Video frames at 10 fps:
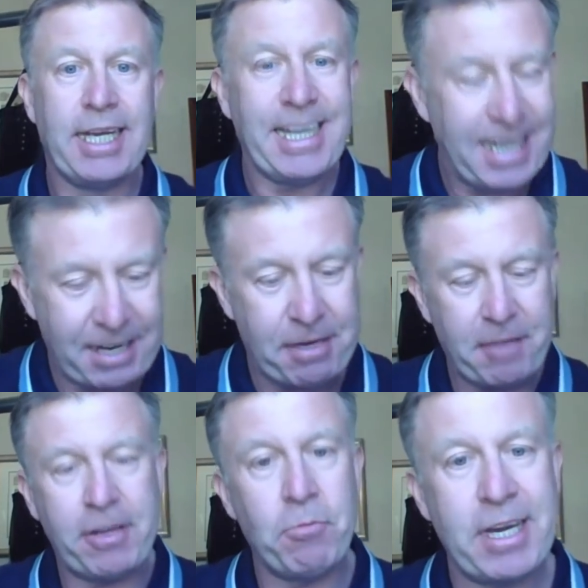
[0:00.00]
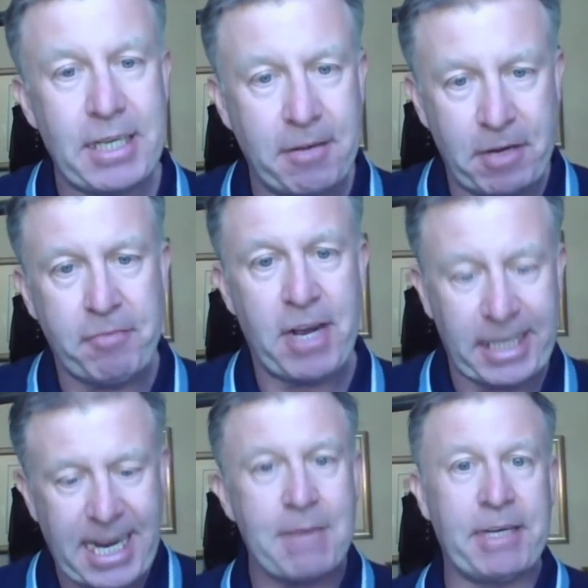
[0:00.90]
If
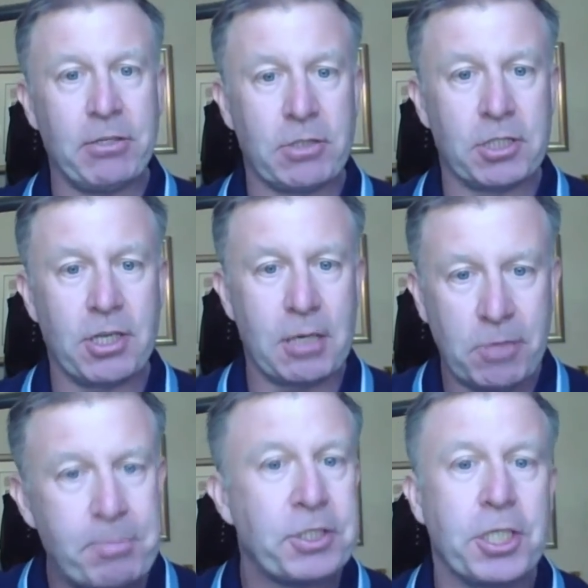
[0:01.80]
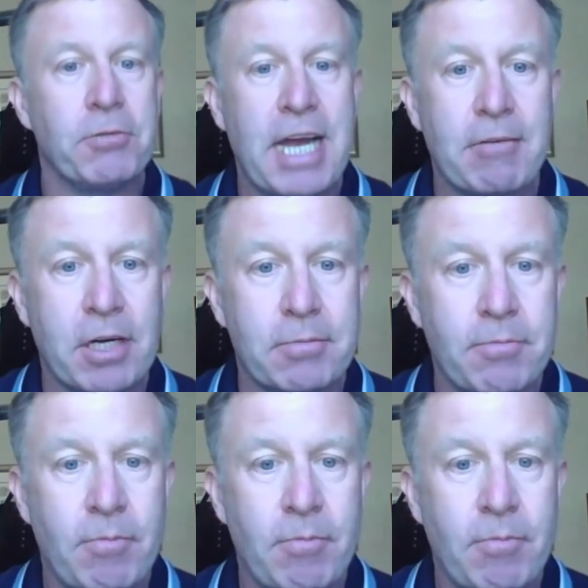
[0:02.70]
I came in all the time, we'd be too narrow.